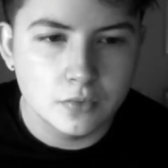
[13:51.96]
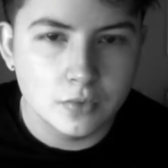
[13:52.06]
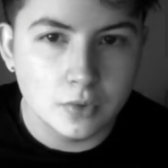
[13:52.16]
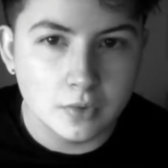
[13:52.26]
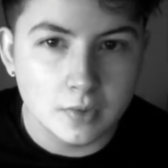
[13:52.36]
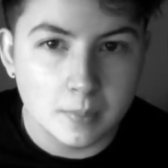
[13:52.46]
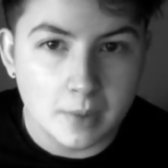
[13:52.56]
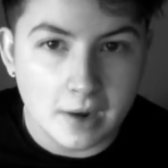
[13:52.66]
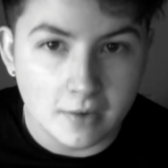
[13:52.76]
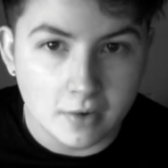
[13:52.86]
Dr.
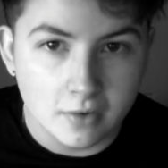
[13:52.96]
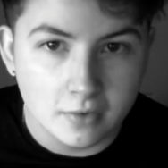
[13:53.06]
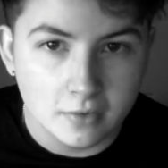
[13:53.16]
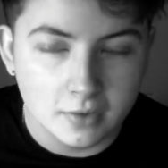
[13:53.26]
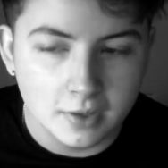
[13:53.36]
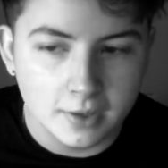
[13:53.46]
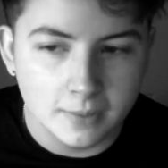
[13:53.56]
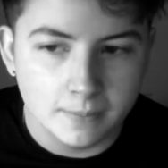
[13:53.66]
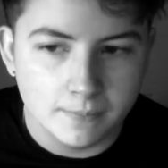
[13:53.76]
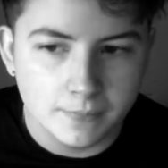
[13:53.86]
Barrett,
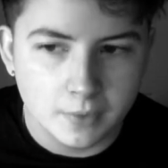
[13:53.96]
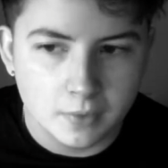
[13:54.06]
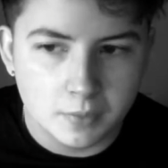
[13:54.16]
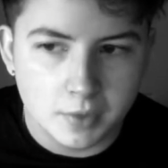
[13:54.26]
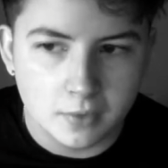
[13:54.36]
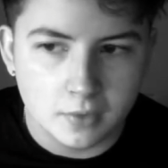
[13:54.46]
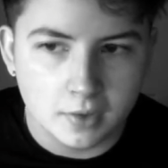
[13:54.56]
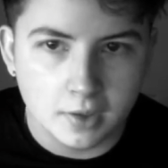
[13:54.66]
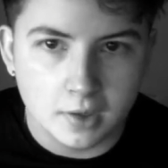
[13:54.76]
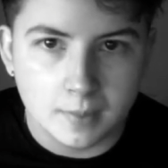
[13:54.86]
who's been on
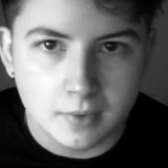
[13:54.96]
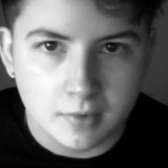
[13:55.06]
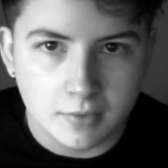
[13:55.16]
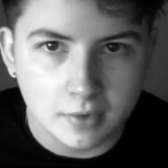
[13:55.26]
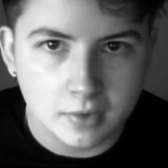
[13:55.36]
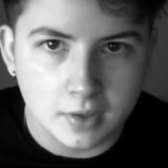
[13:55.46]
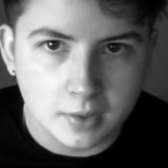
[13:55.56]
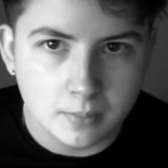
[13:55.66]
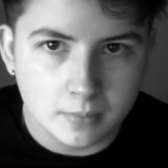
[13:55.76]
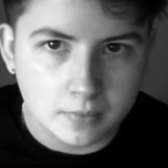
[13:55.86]
like a couple of other
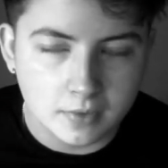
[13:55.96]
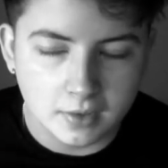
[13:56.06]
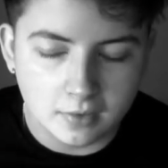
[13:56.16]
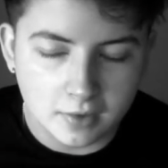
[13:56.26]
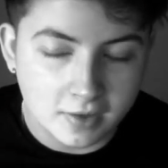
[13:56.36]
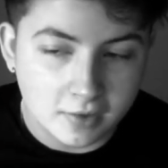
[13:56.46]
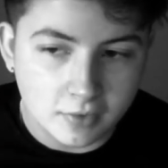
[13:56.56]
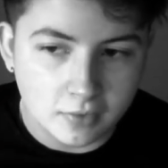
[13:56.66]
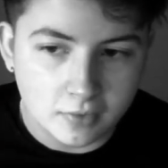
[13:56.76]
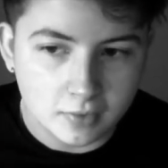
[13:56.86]

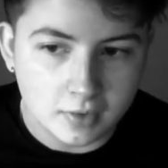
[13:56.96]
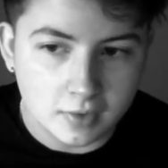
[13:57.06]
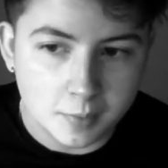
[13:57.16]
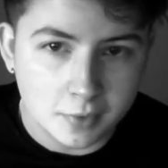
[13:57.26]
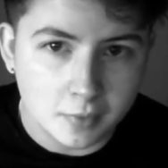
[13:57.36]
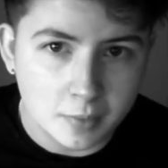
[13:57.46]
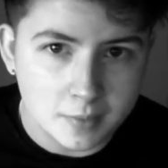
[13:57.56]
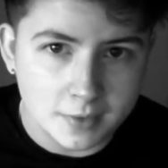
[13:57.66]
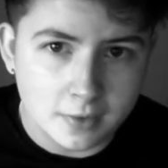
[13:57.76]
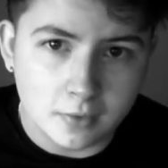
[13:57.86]
interviews, and he's been on the
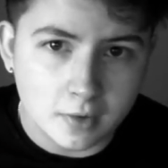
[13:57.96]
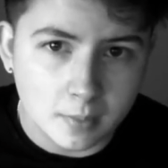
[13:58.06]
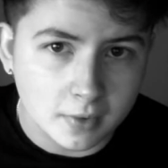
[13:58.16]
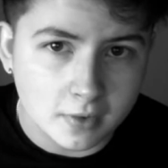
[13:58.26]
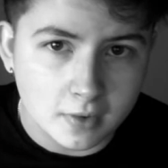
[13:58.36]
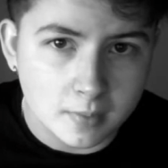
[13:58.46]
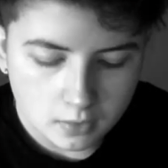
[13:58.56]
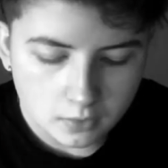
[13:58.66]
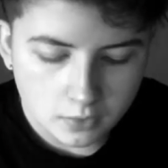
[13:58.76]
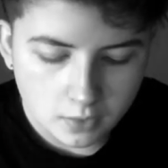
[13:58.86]
BBC News a couple of times.
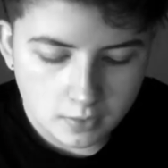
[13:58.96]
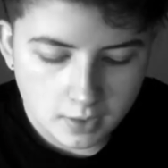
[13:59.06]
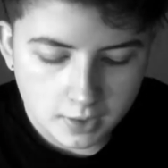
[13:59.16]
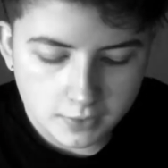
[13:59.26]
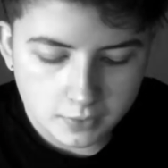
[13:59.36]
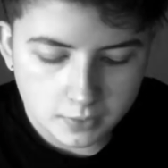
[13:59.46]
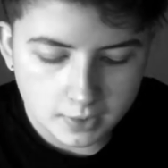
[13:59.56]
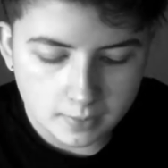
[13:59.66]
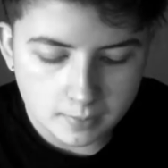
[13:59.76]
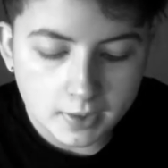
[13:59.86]
So yeah, I saw
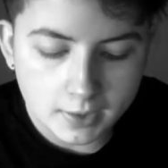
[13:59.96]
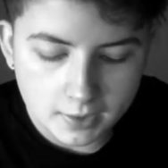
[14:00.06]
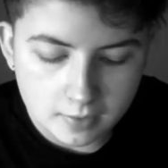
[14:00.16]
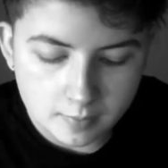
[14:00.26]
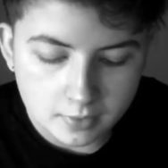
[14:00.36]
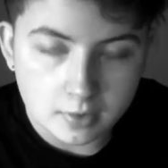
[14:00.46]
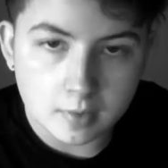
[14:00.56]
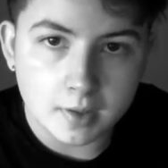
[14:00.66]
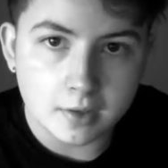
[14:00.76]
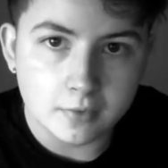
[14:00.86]
him. He gave me the go
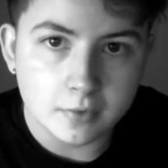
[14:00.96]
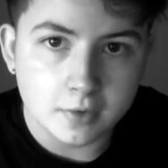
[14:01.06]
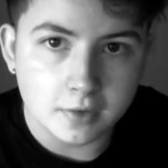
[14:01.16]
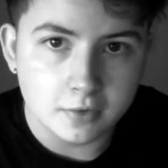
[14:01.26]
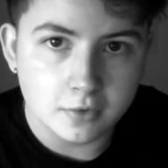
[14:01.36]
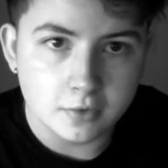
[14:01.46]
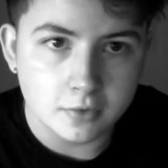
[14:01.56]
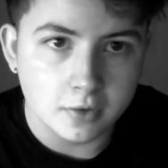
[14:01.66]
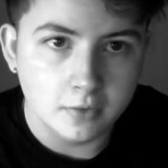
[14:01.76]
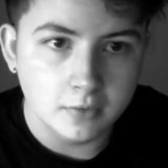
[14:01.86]
ahead for
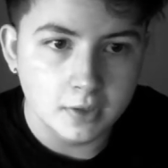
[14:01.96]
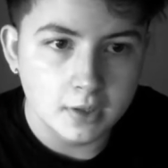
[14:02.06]
testosterone.